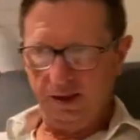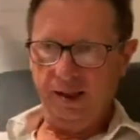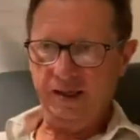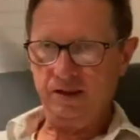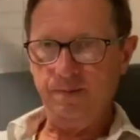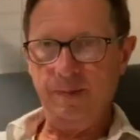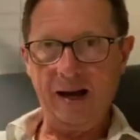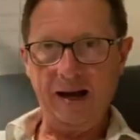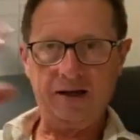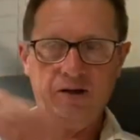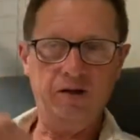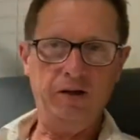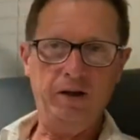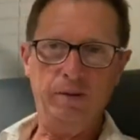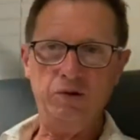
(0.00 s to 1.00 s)
links back
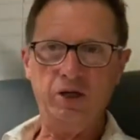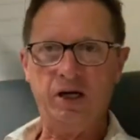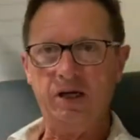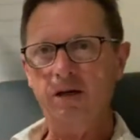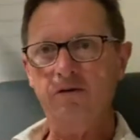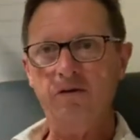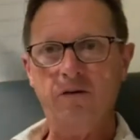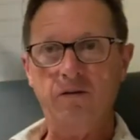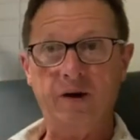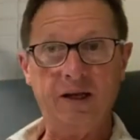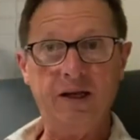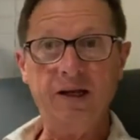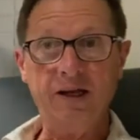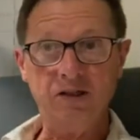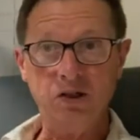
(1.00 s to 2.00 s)
to the objective of
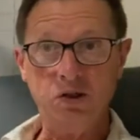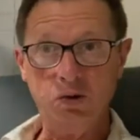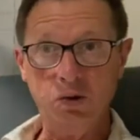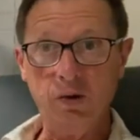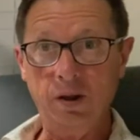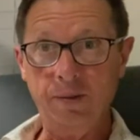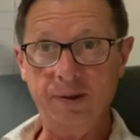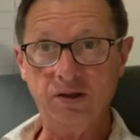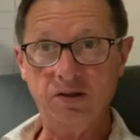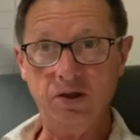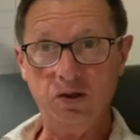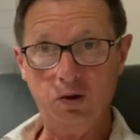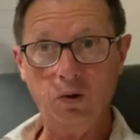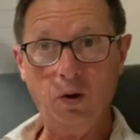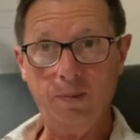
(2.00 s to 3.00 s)
recognizing true limits
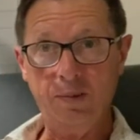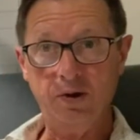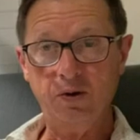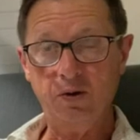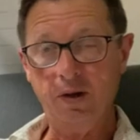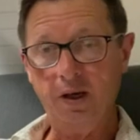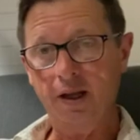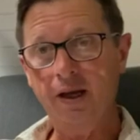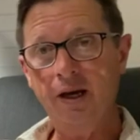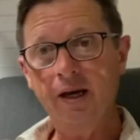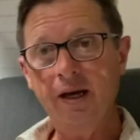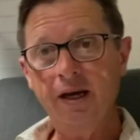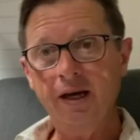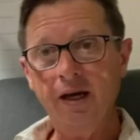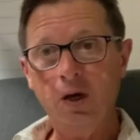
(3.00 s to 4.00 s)
and true opportunity.
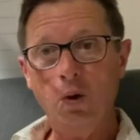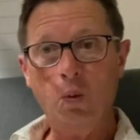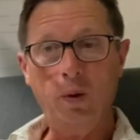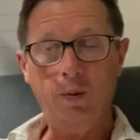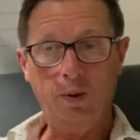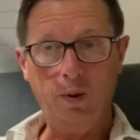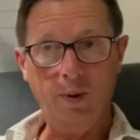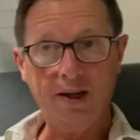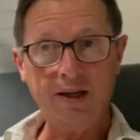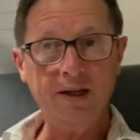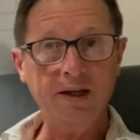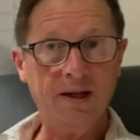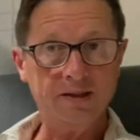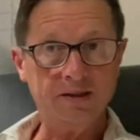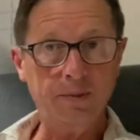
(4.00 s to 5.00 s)
When we
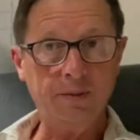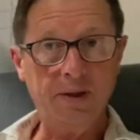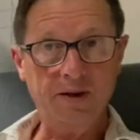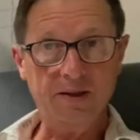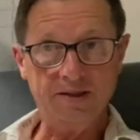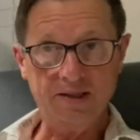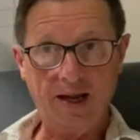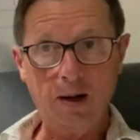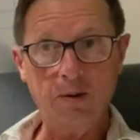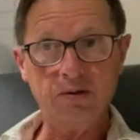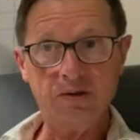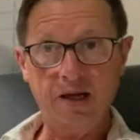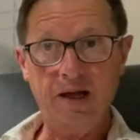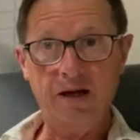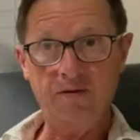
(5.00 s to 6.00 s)
recognize something as
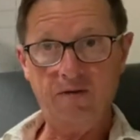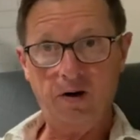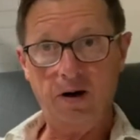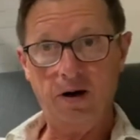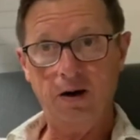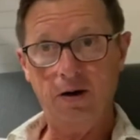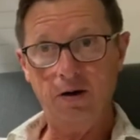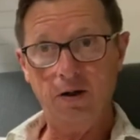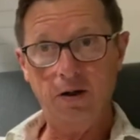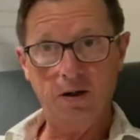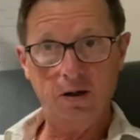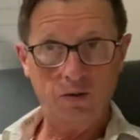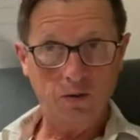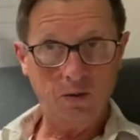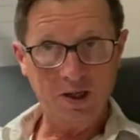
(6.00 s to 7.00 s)
outside of our
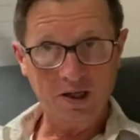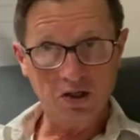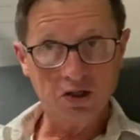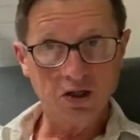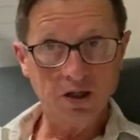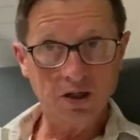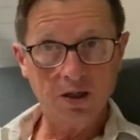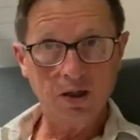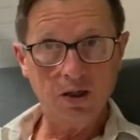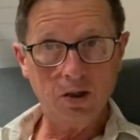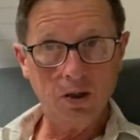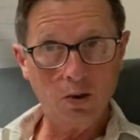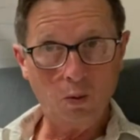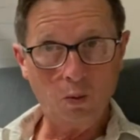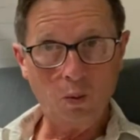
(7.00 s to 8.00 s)
reach,
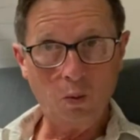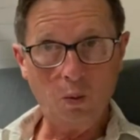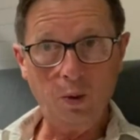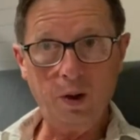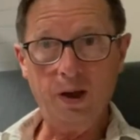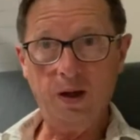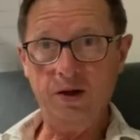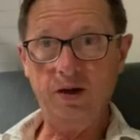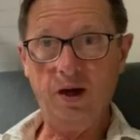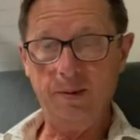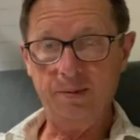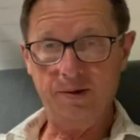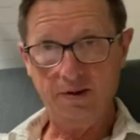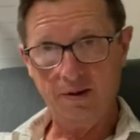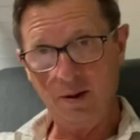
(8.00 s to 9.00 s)
we
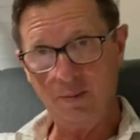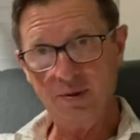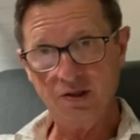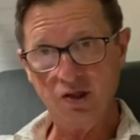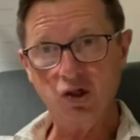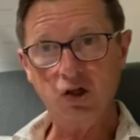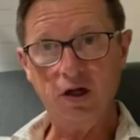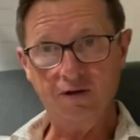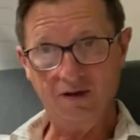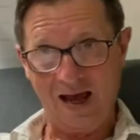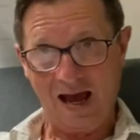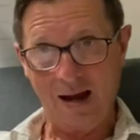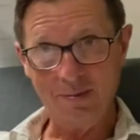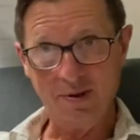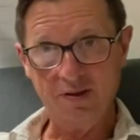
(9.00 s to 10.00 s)
adopt a, a position of
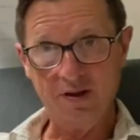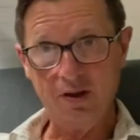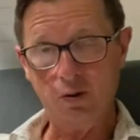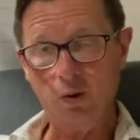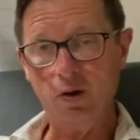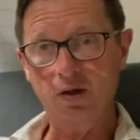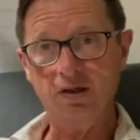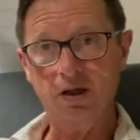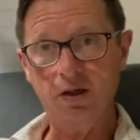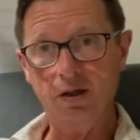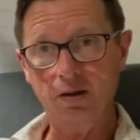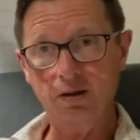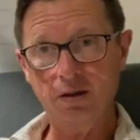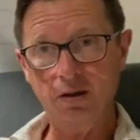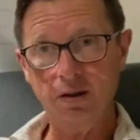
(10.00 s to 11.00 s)
apathy towards it.
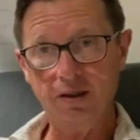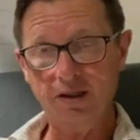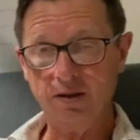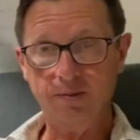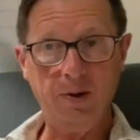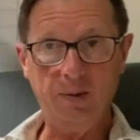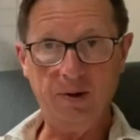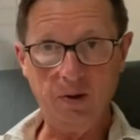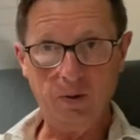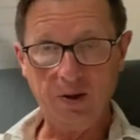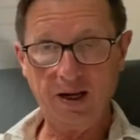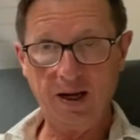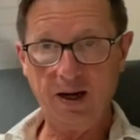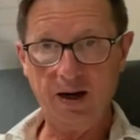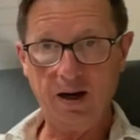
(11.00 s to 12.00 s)
It doesn't mean we don't
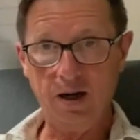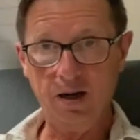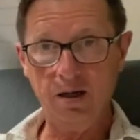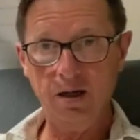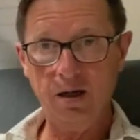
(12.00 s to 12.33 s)
care,